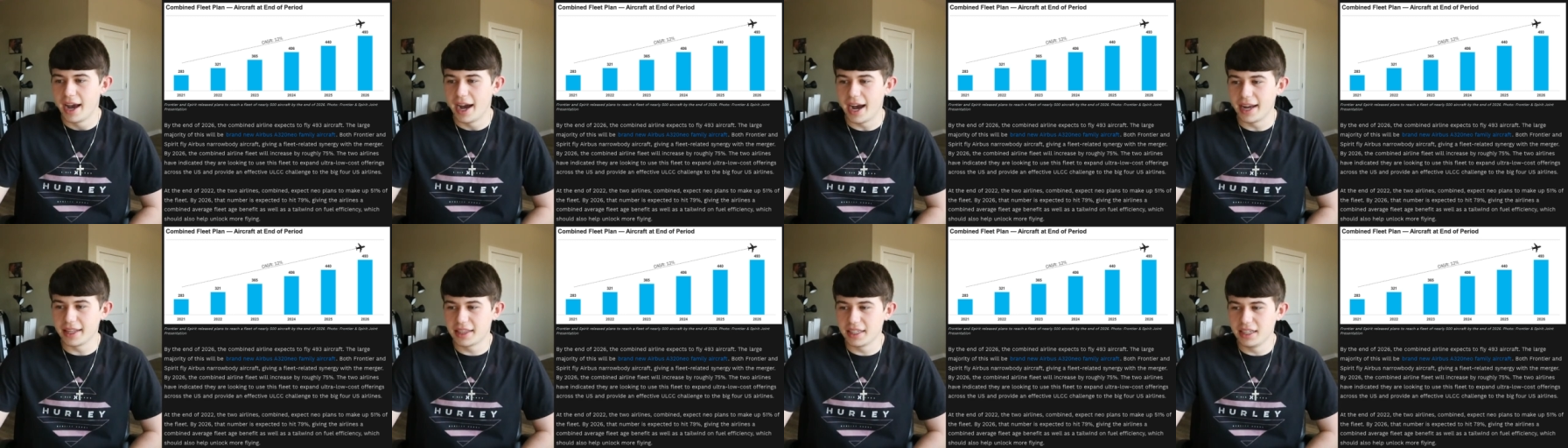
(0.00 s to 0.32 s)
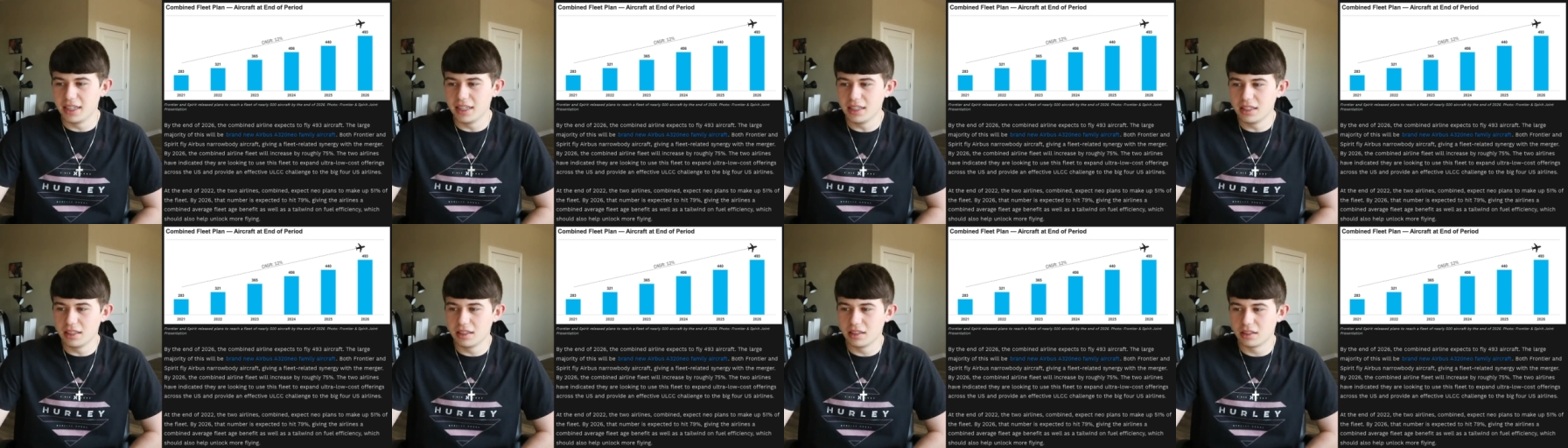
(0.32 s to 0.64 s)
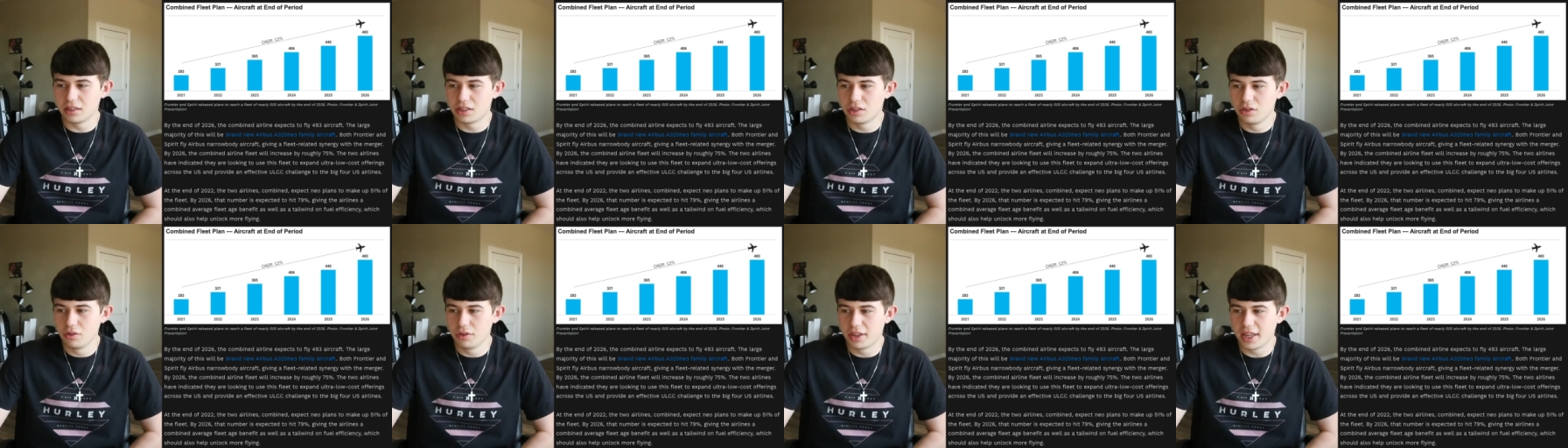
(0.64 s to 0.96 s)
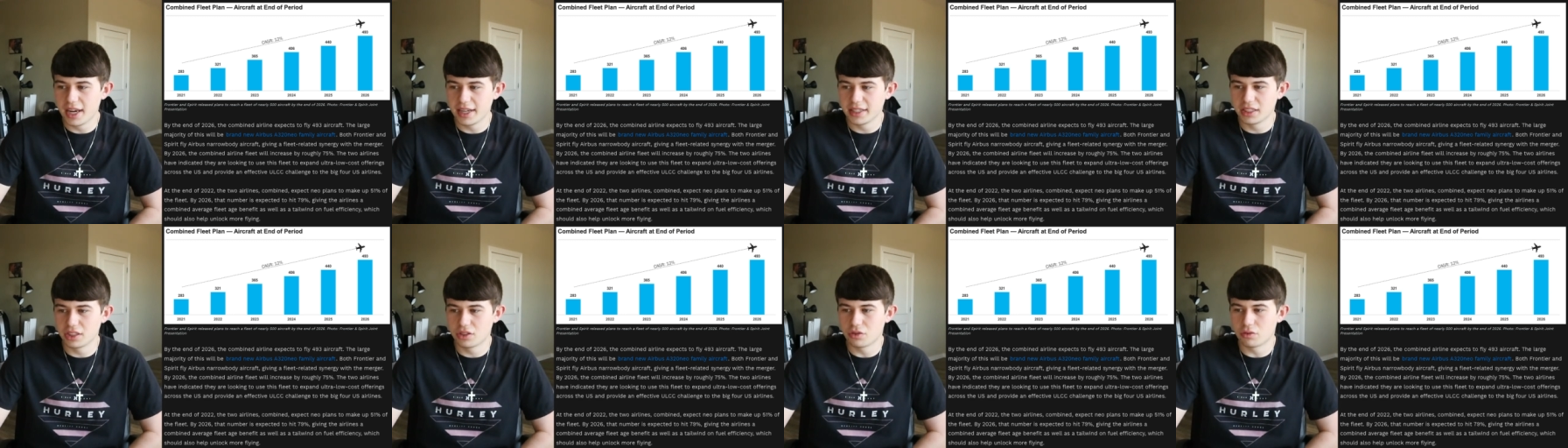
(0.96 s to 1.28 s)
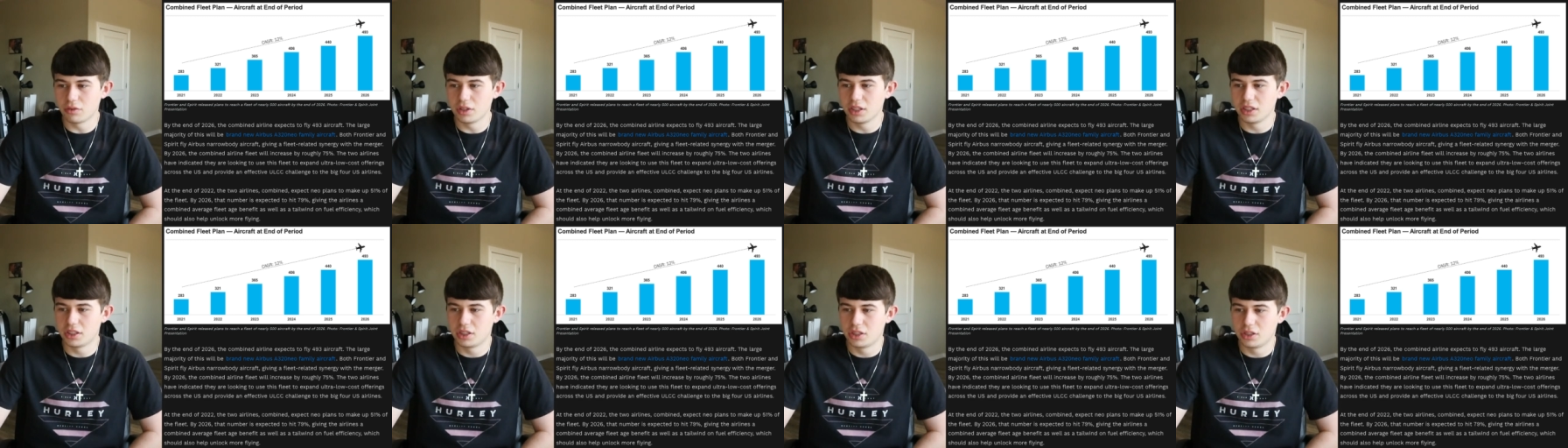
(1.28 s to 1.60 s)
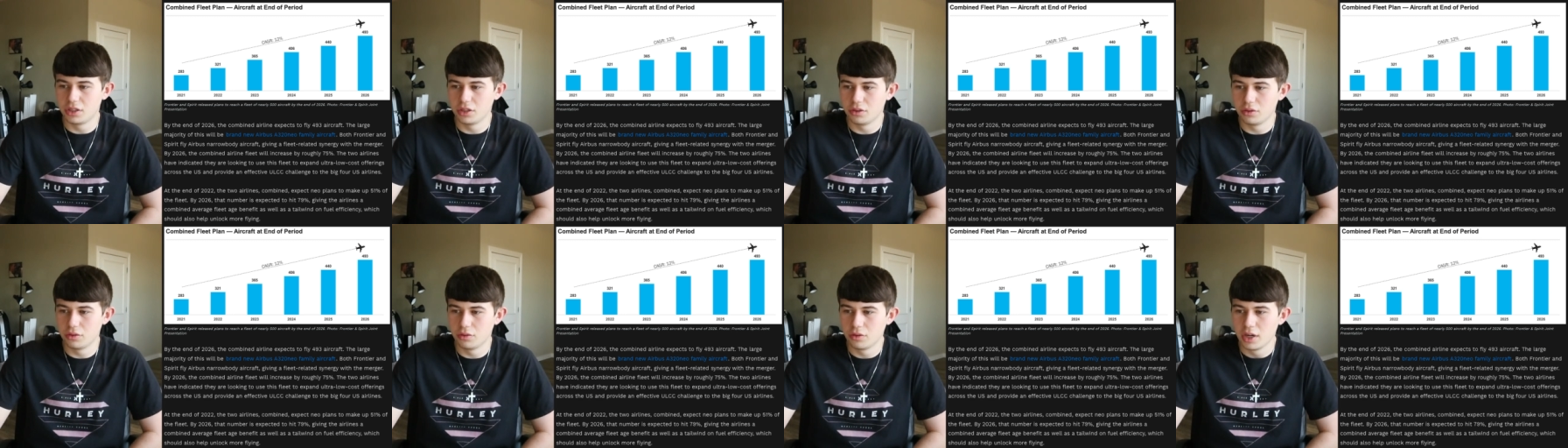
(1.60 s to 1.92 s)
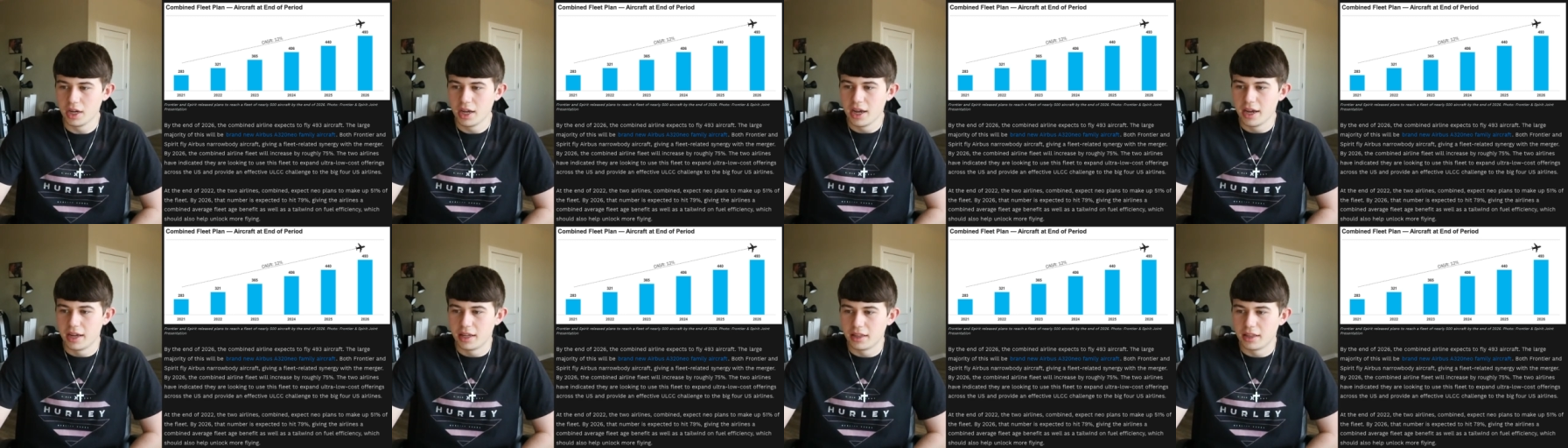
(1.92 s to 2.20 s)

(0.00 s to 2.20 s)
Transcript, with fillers: At the end of 2022,